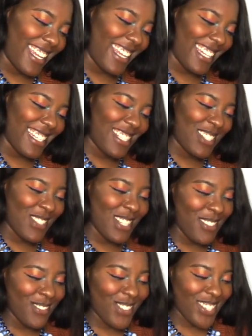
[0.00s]
get into
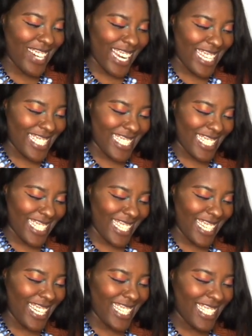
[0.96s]
the
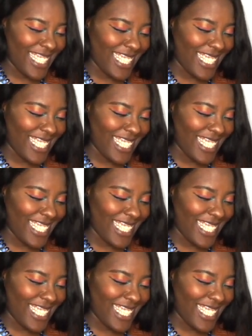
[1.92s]
bracelet.